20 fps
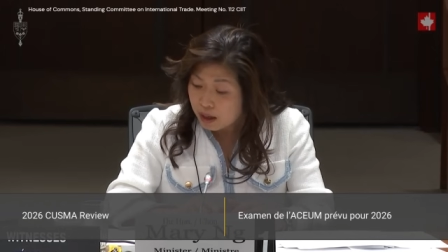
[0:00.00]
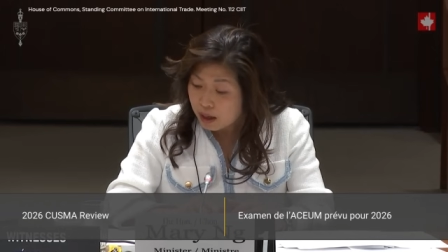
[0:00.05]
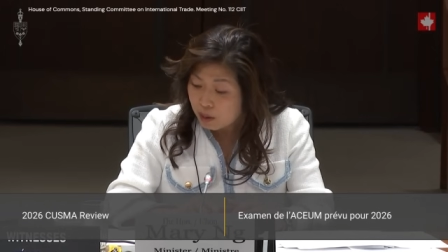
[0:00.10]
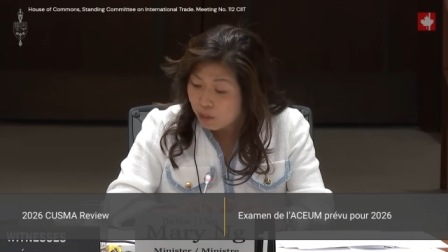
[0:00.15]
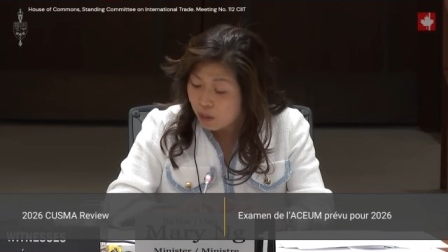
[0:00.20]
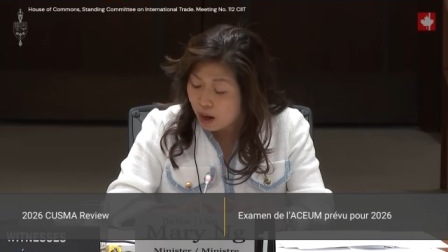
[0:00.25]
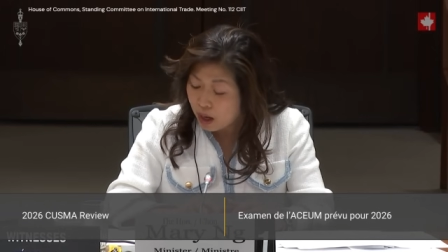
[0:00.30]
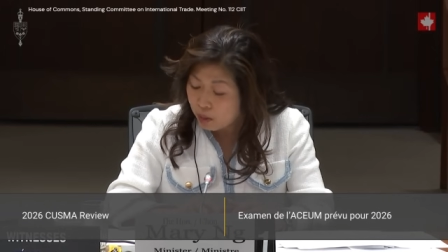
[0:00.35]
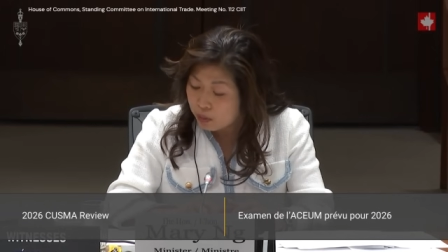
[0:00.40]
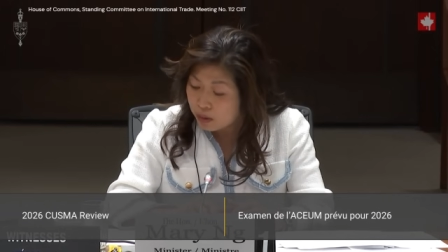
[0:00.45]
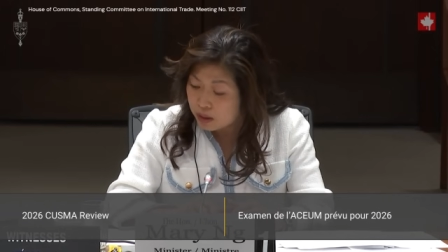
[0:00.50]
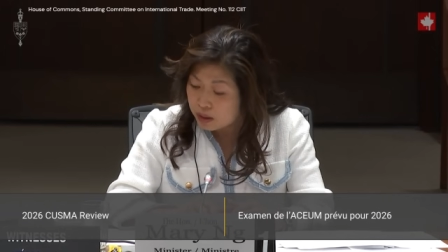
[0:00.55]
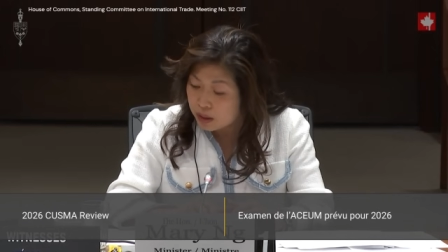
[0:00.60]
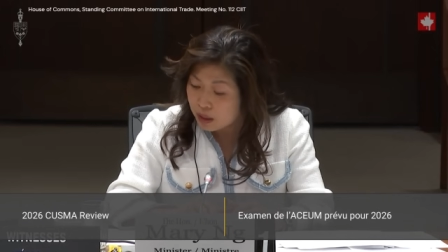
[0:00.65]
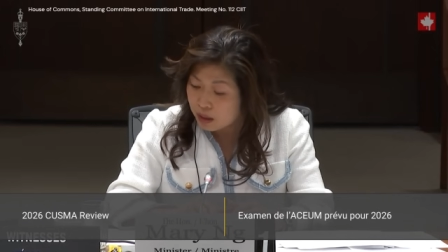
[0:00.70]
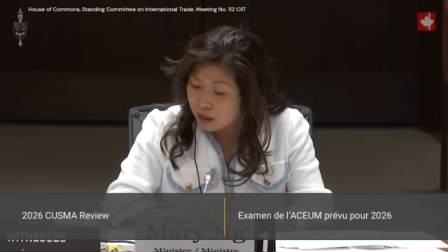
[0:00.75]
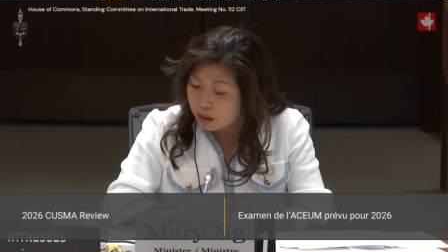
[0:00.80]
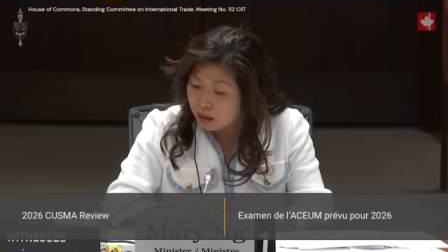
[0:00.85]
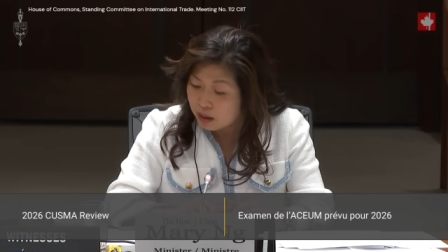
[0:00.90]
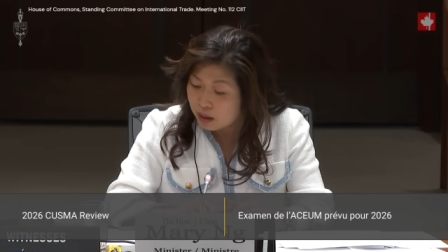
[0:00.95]
I'm happy to
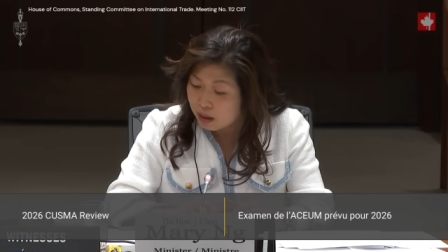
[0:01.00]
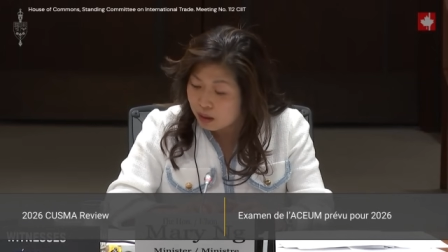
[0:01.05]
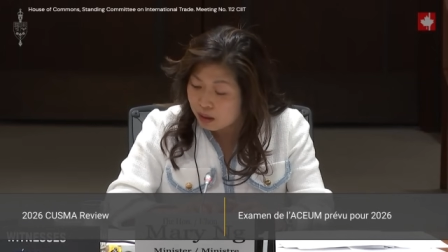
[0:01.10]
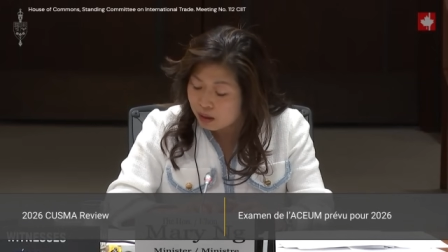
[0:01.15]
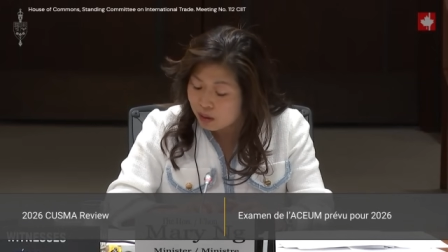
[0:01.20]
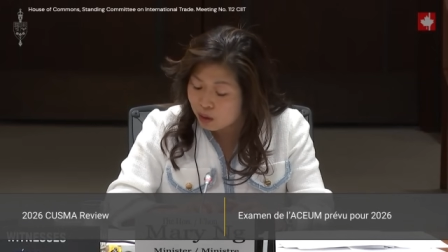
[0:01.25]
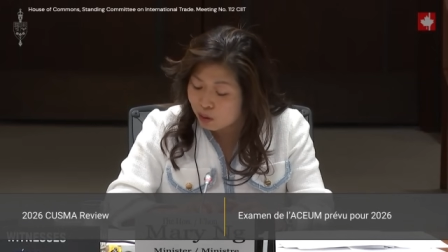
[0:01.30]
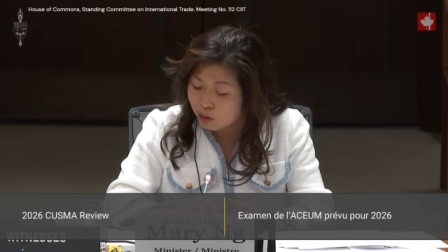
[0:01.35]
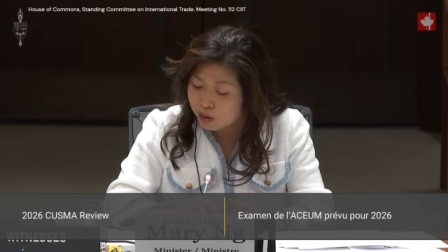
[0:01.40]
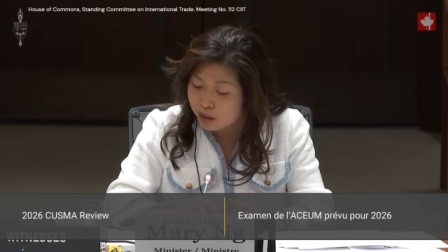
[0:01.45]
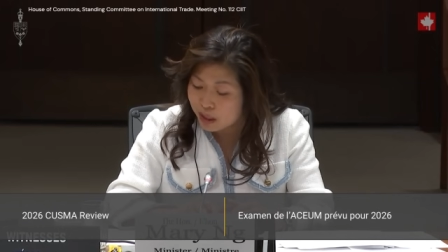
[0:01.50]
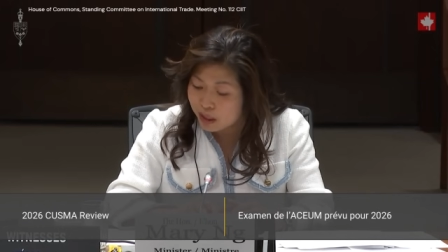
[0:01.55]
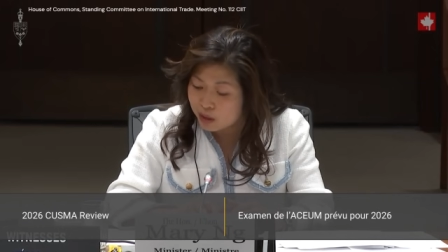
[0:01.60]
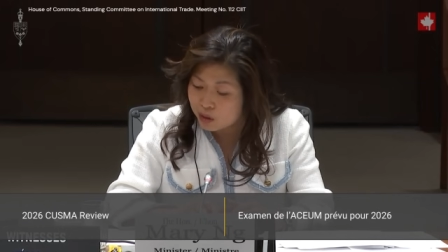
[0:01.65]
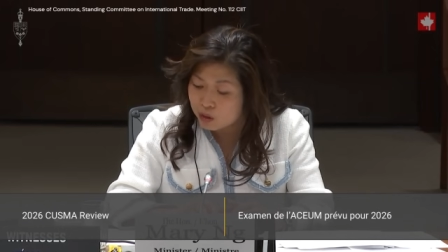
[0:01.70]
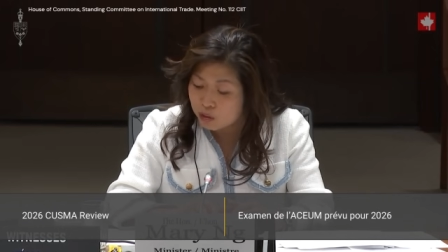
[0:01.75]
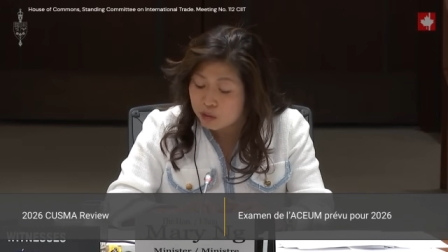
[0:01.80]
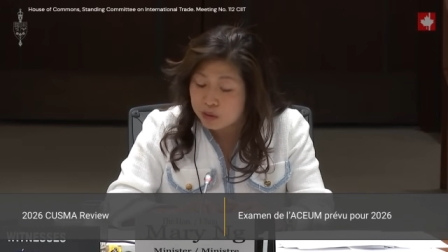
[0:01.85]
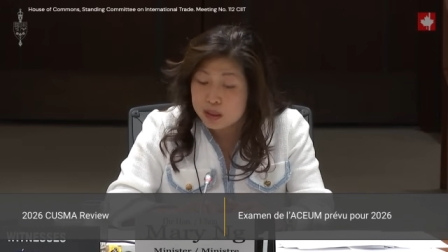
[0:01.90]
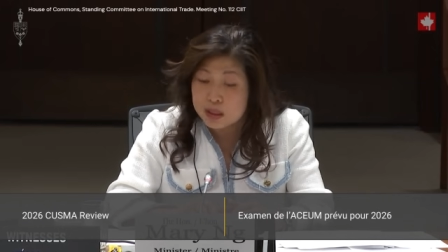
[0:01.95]
take, uh, you know, to
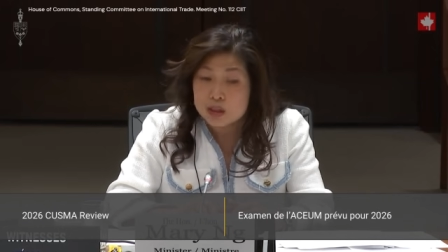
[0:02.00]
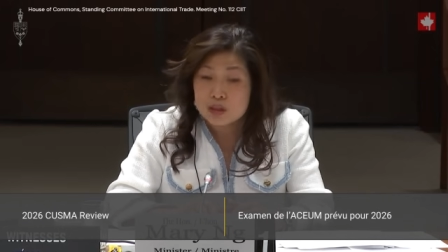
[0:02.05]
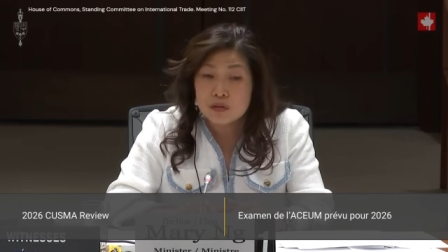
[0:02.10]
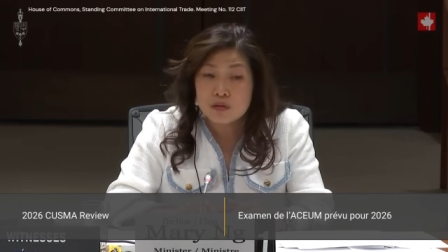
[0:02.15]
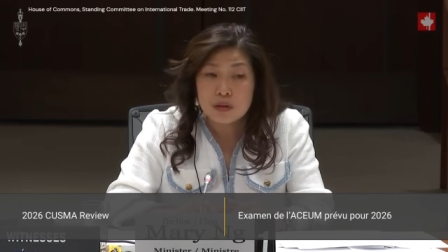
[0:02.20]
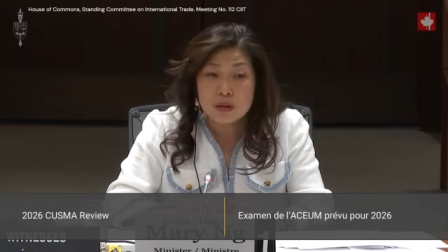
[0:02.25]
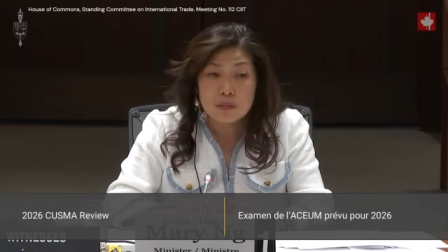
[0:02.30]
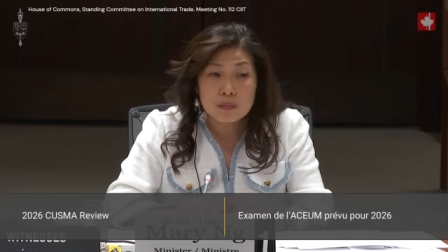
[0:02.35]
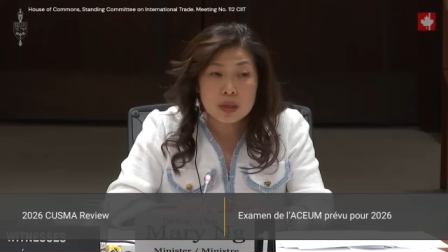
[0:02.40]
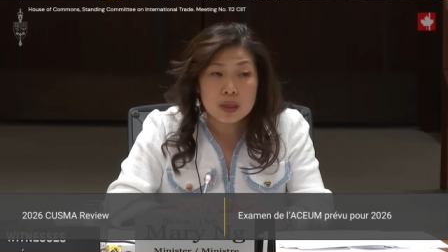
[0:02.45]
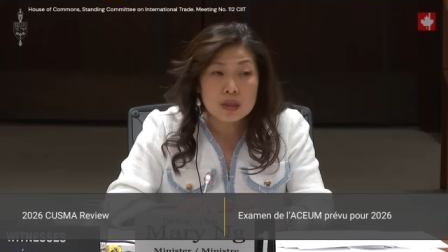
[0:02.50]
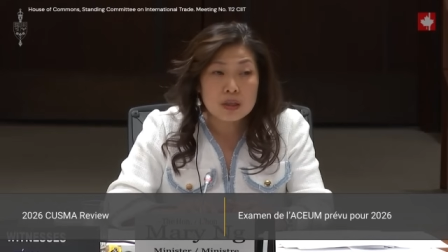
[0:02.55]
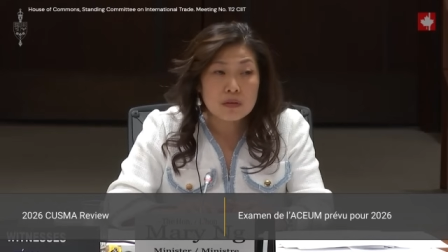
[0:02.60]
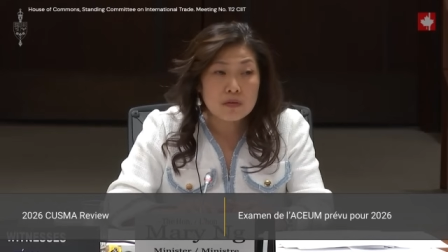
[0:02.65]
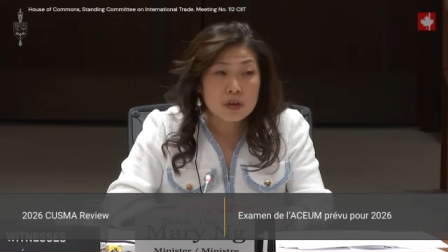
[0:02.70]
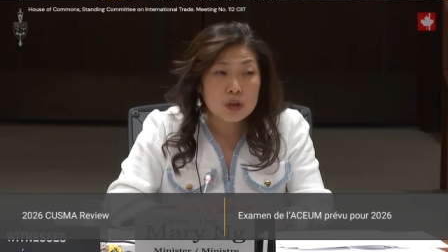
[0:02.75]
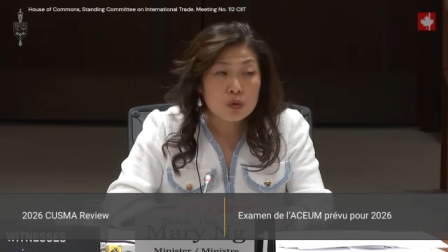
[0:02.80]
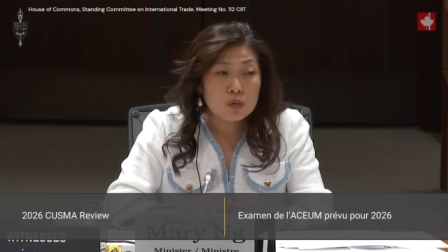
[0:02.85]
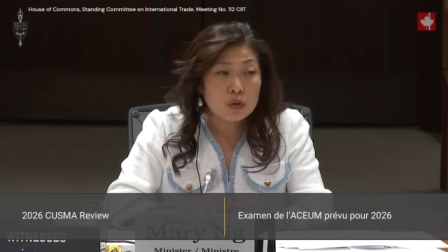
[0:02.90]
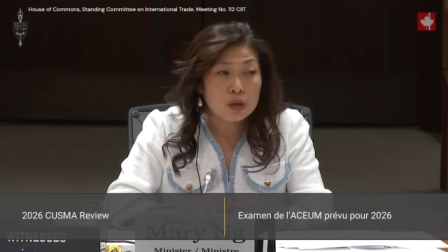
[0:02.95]
answer each of them
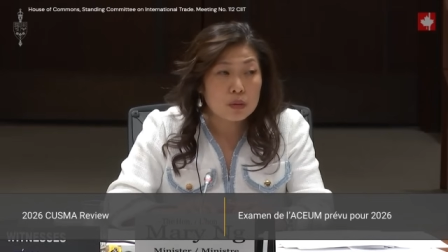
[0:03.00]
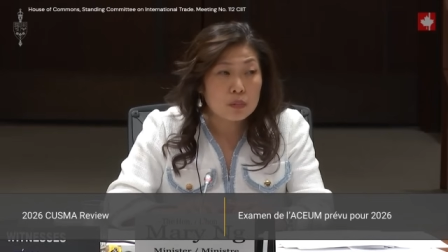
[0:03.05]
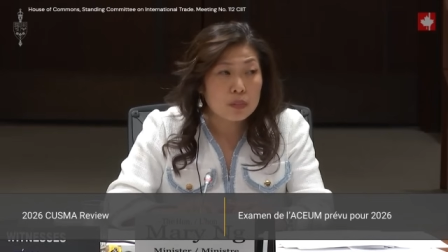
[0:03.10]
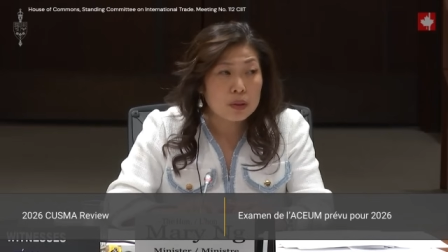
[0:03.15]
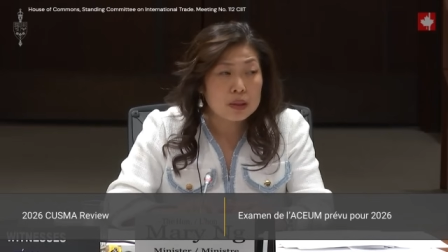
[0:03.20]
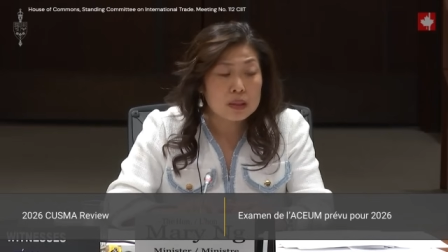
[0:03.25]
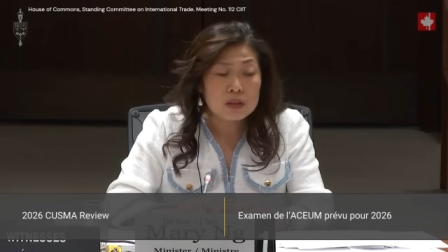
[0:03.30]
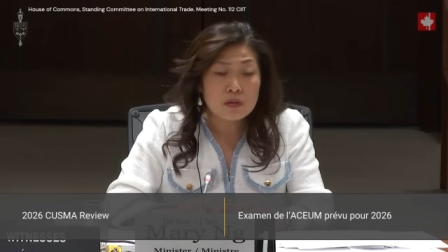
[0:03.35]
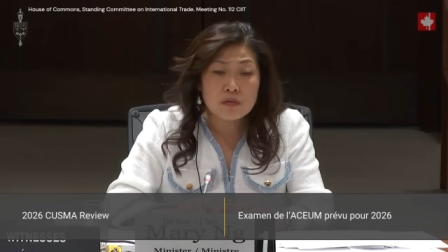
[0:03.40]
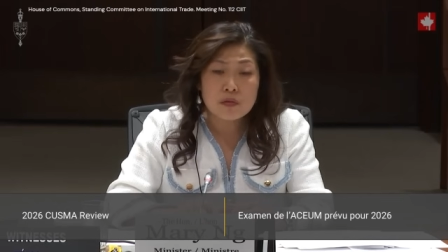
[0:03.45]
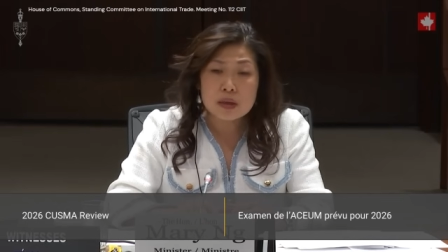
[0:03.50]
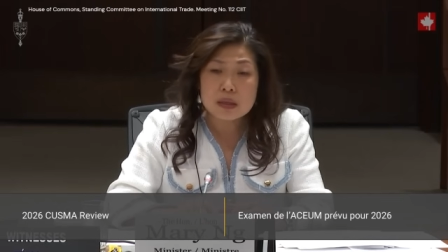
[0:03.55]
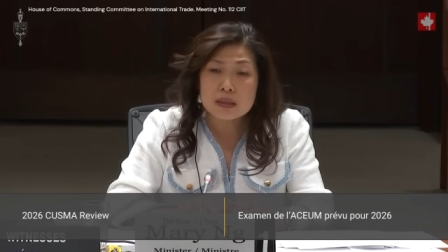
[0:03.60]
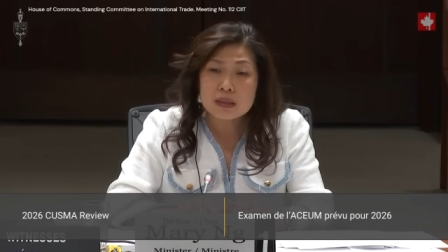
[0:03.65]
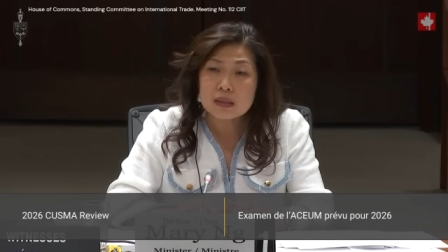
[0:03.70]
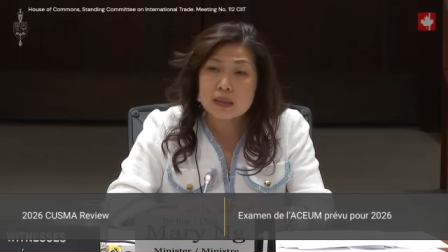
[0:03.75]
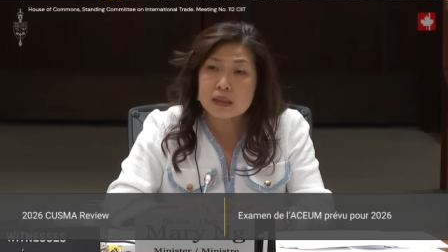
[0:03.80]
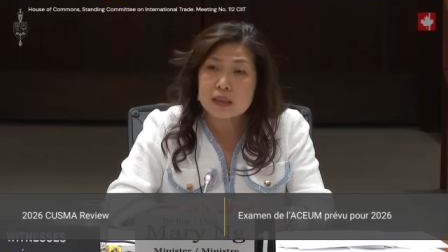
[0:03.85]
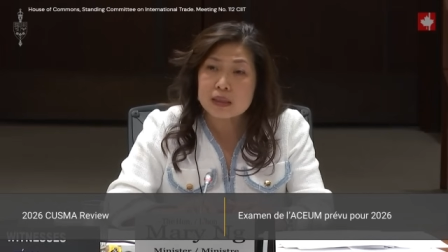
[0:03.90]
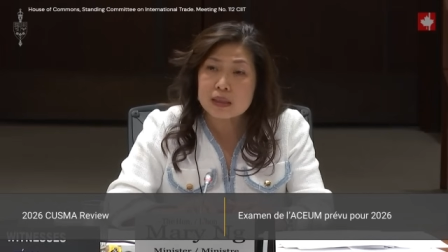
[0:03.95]
individually, but
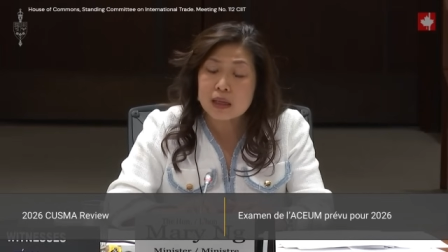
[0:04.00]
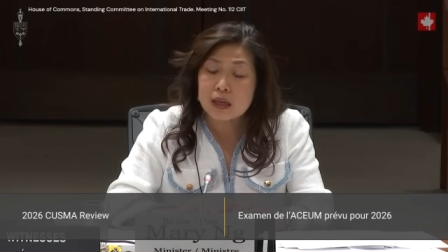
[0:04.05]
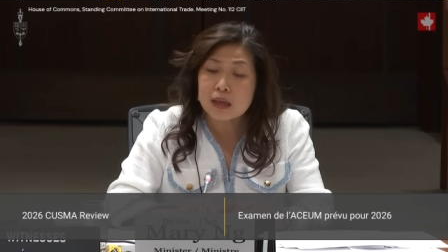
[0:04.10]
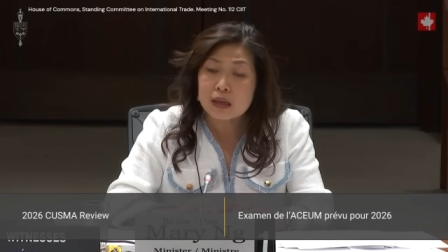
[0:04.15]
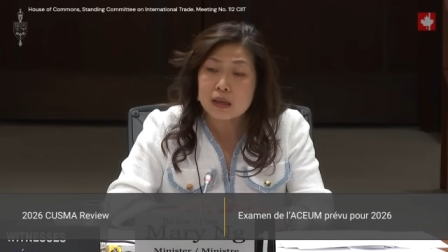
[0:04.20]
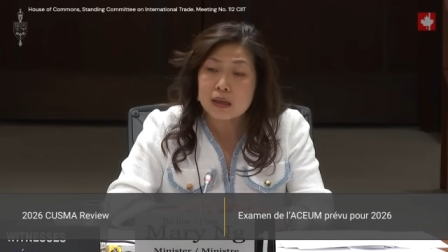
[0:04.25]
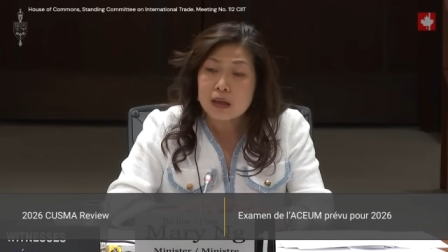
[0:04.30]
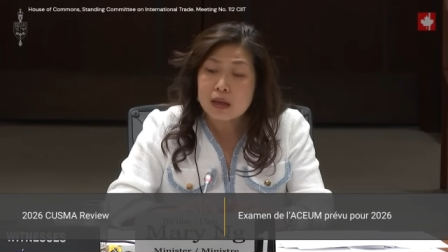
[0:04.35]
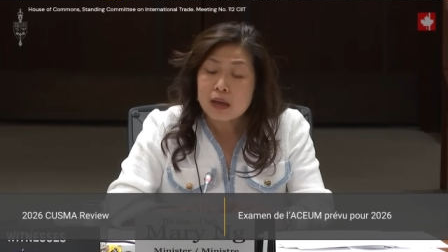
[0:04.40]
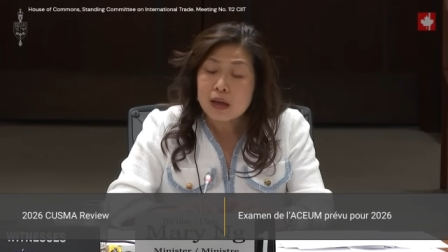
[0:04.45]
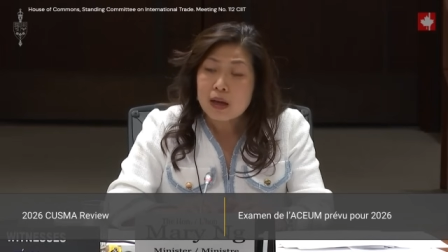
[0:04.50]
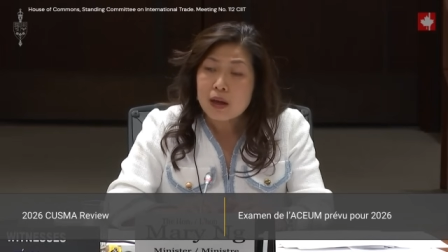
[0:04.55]
suffice it to say